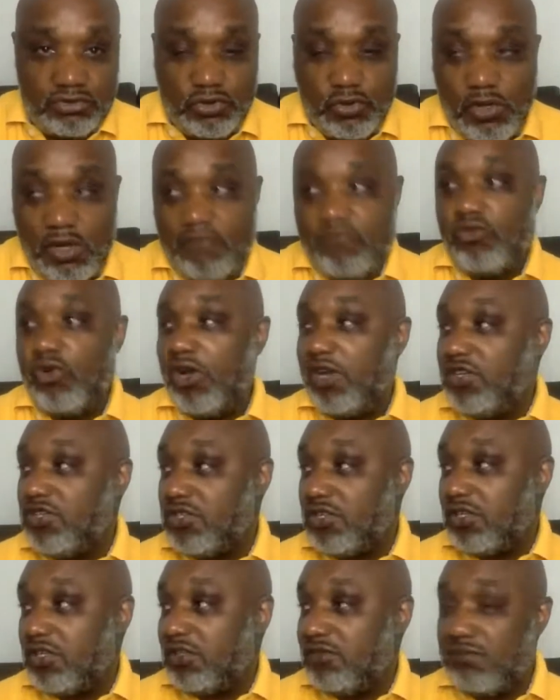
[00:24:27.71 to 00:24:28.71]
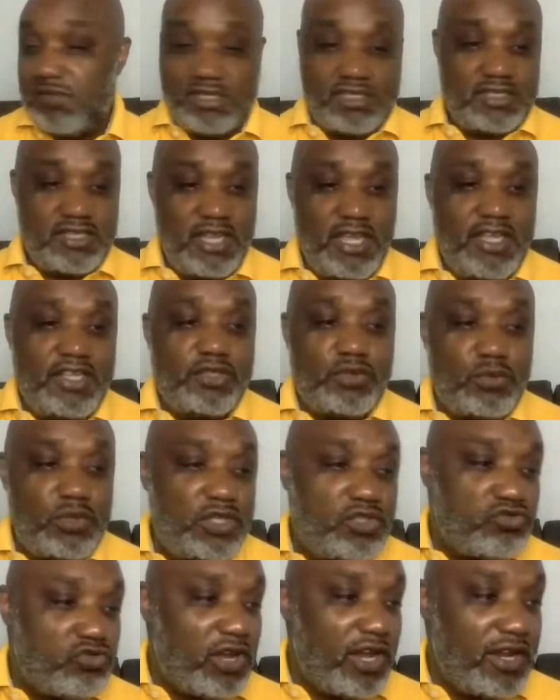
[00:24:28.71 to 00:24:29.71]
to avoid certain mistakes,
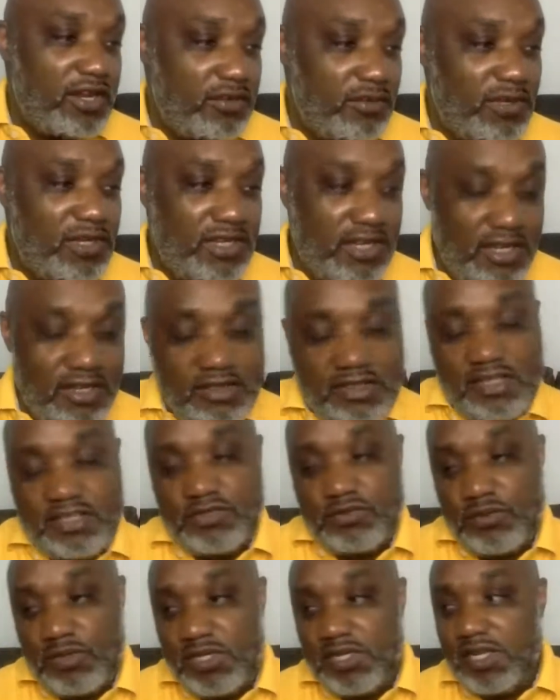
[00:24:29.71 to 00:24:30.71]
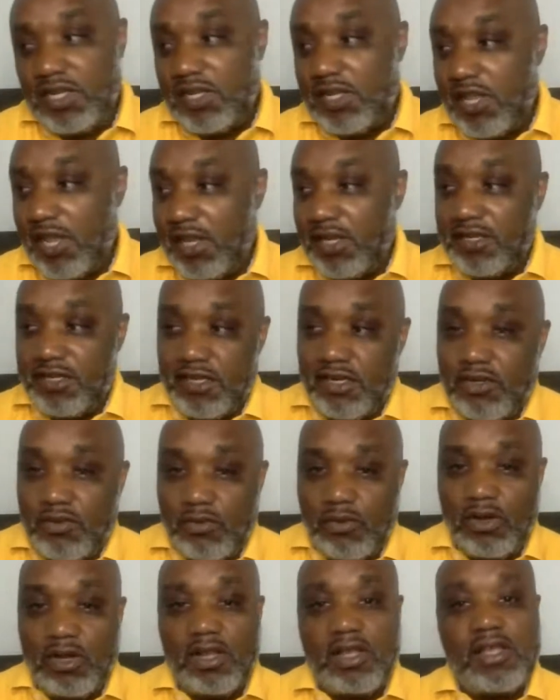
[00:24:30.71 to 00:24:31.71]
we tried, we did this, we did that, it
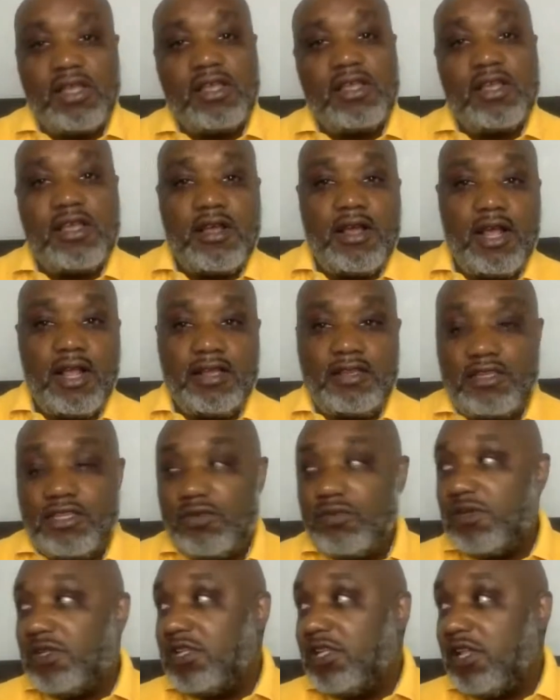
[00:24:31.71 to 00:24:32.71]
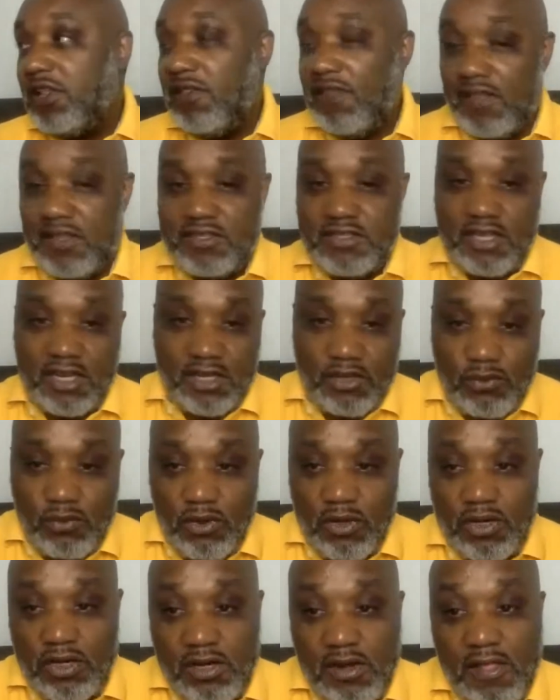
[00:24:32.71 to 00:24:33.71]
didn't work until we did this and it
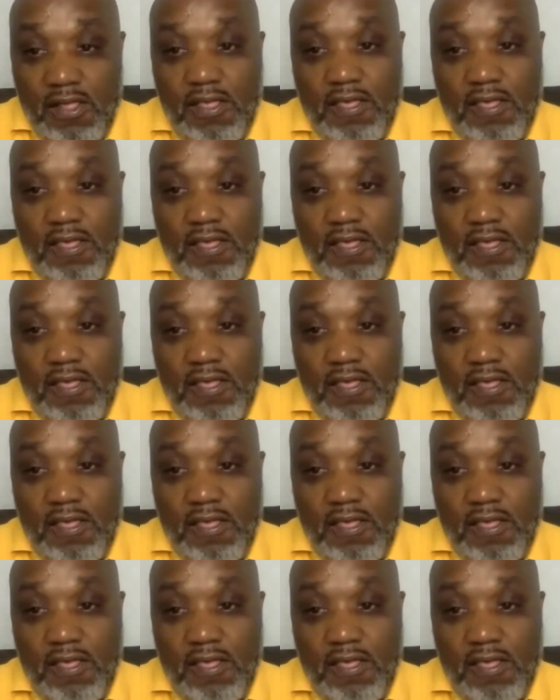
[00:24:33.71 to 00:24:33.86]
worked.